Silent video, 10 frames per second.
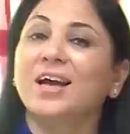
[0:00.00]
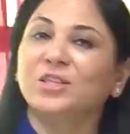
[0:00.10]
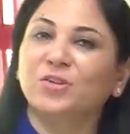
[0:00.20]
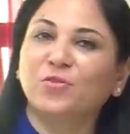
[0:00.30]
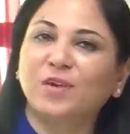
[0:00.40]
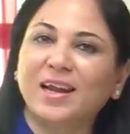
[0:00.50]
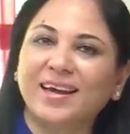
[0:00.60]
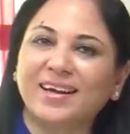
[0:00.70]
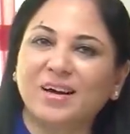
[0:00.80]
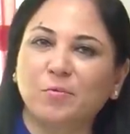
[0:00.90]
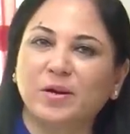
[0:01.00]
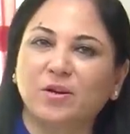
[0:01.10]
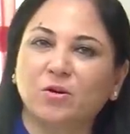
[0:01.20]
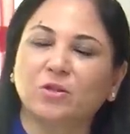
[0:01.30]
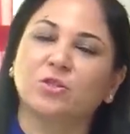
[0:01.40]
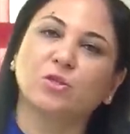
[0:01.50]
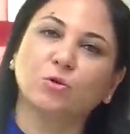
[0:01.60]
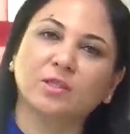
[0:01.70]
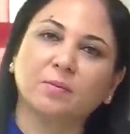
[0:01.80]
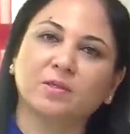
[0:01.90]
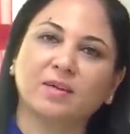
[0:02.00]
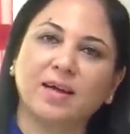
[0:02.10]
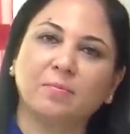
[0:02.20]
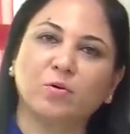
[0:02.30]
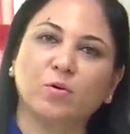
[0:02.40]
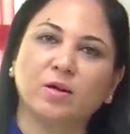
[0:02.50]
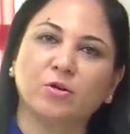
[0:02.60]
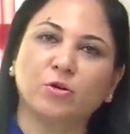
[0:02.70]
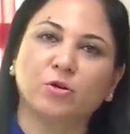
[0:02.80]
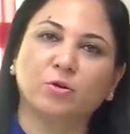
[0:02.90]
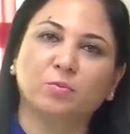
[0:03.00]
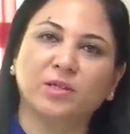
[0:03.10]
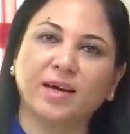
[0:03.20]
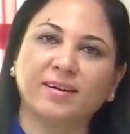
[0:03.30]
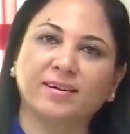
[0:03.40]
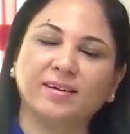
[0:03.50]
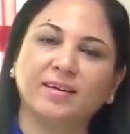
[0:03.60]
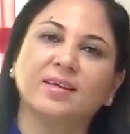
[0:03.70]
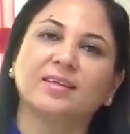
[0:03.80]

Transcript: So if you like our videos, do subscribe to our YouTube channel.